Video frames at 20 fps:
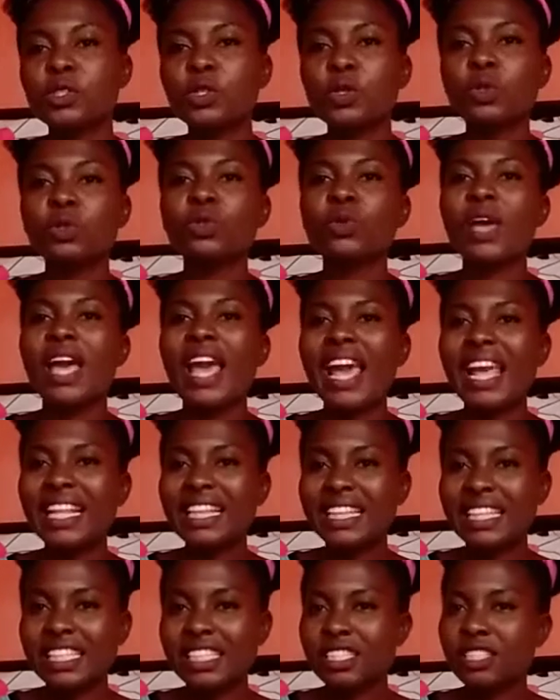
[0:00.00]
do to
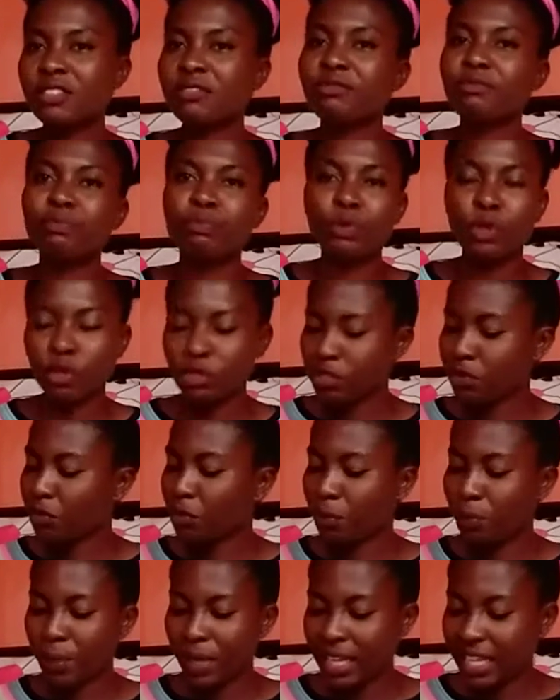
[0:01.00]
end this beautiful
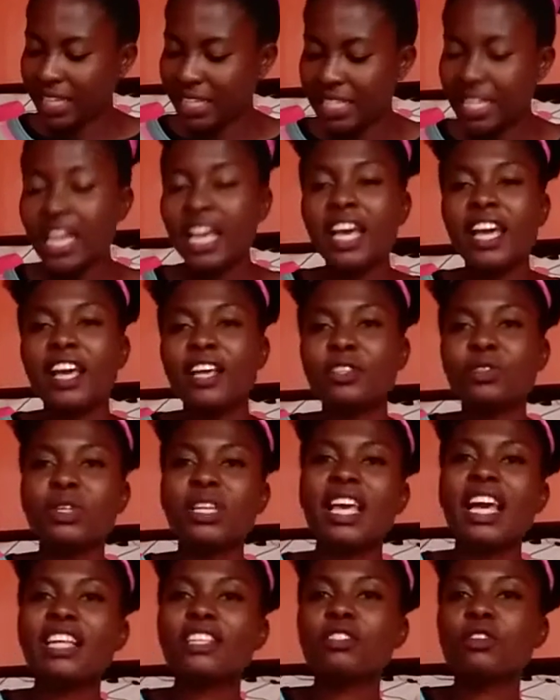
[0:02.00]
piece is to
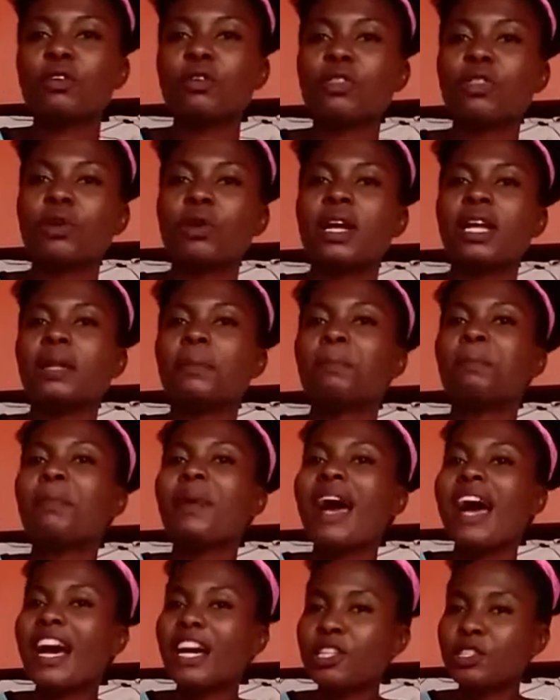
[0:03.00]
get your thread
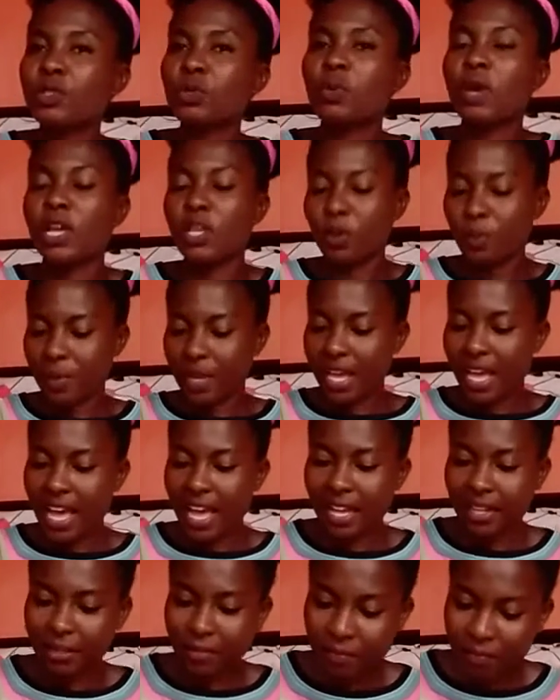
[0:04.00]
back to where you
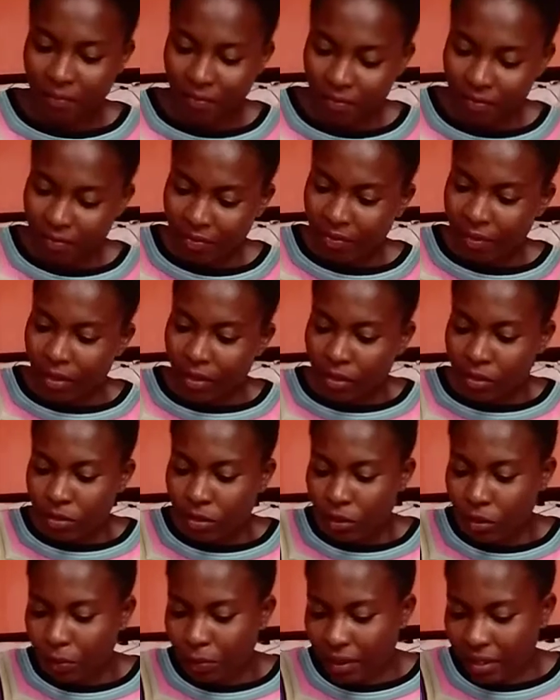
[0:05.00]
began. So
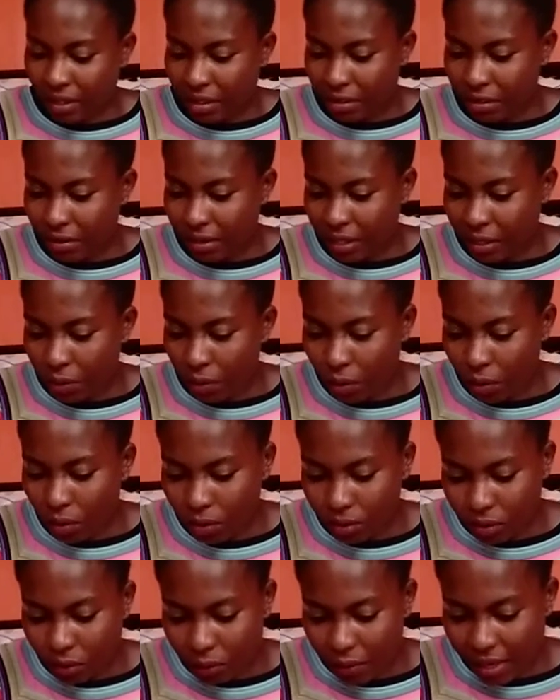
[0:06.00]
you bring the thread
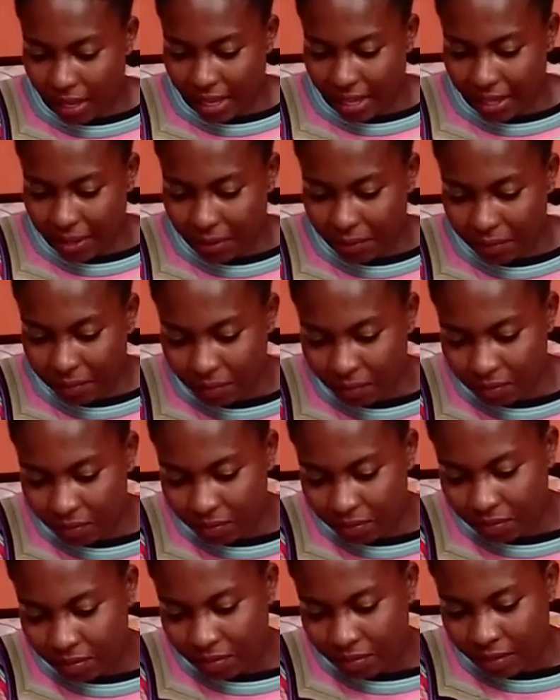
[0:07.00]
all the way.
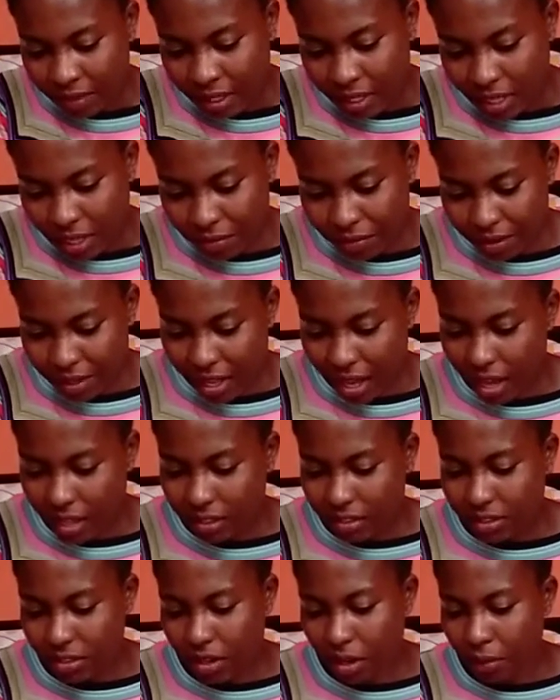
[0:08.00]
If you
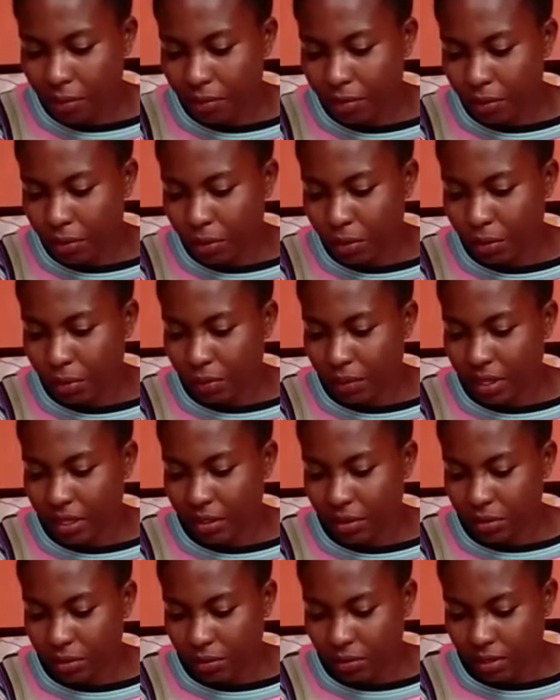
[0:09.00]
can't come through, and
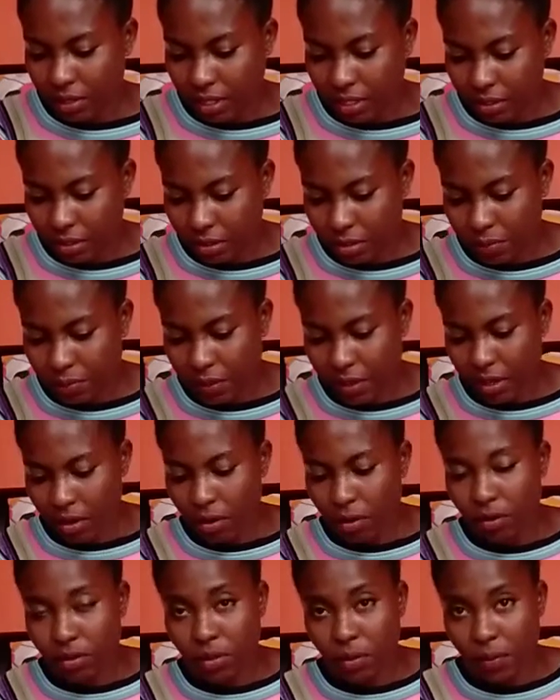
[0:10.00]
you can just bring it
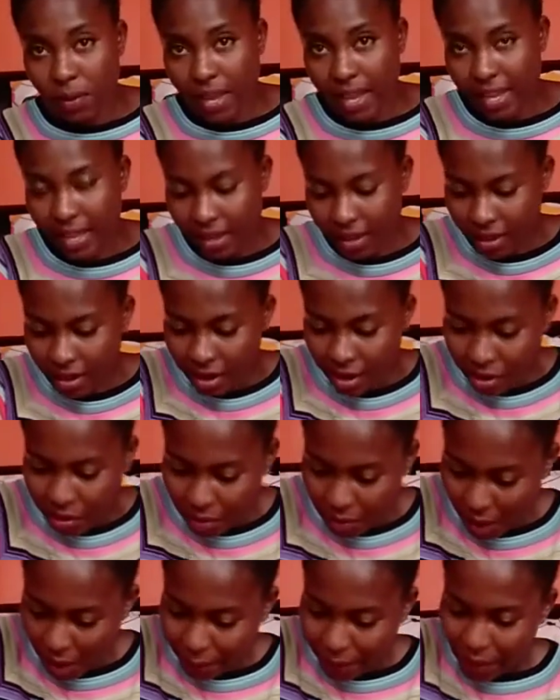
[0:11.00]
all the way,
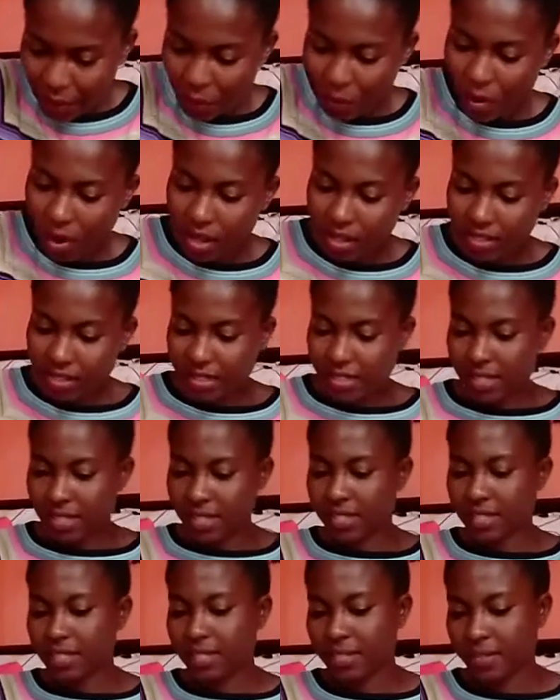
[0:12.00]
wrap it
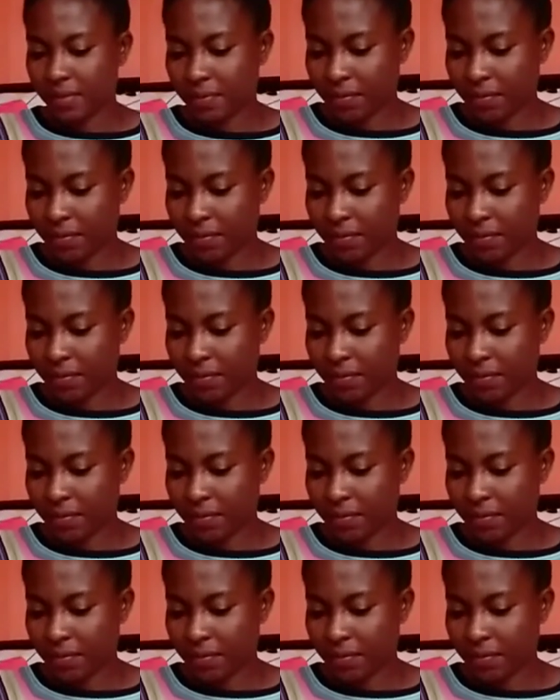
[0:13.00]
once,